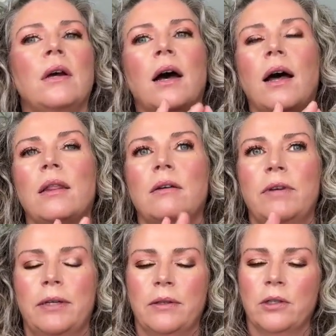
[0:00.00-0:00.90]
I love
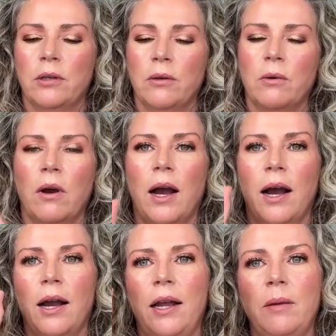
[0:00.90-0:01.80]
it. So
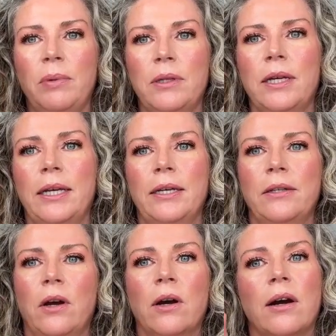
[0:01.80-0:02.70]
I
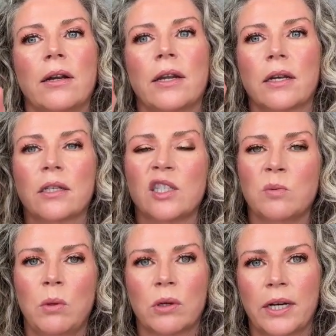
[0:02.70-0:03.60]
plan on
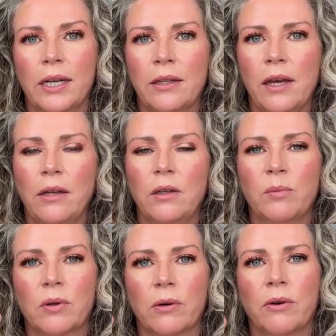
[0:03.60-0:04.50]
exploring the other
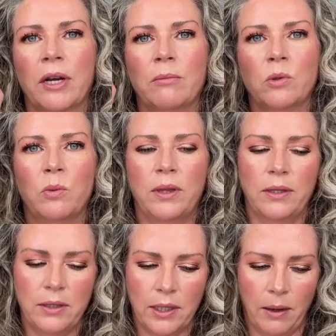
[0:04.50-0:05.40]
programs with the
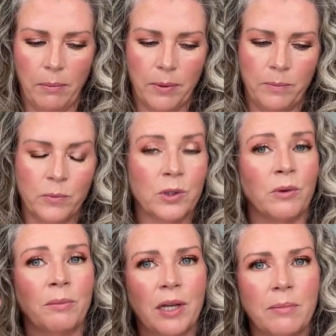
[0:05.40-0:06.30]
ZIIP. So
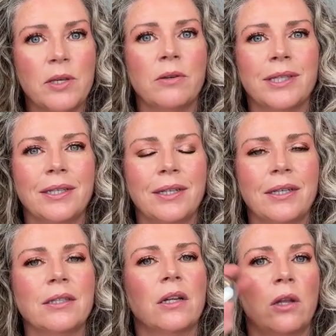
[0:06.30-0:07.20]
I'm gonna be using
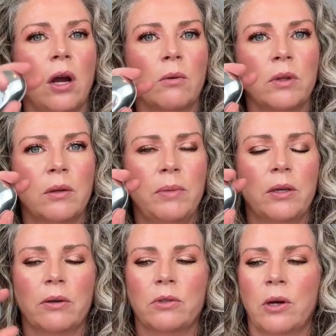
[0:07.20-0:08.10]
this along with the
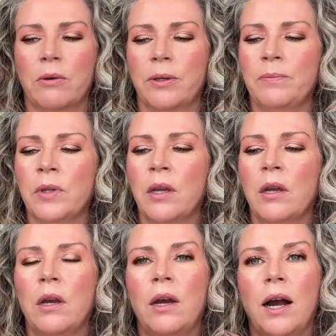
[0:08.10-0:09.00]
Pico Toner.
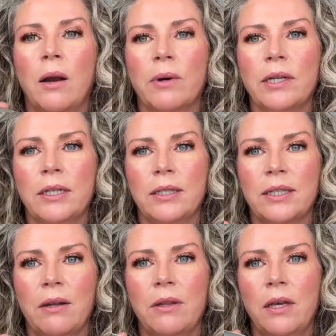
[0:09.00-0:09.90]
I wanna test
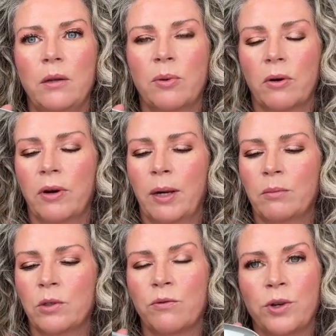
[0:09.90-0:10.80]
out the other
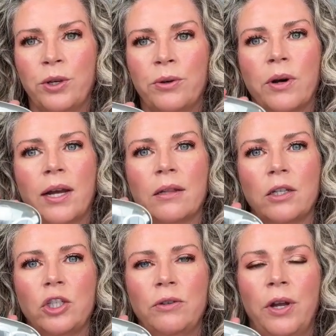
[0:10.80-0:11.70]
programs for you and
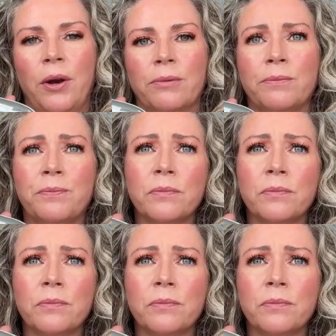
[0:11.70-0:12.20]
let you know